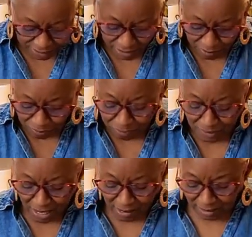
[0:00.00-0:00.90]
So,
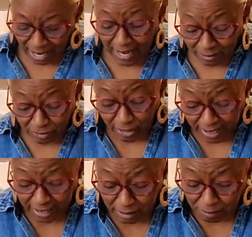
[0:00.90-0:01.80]
and you're
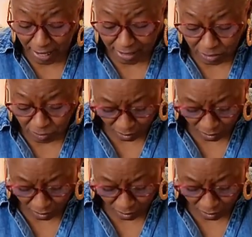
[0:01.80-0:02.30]
getting the best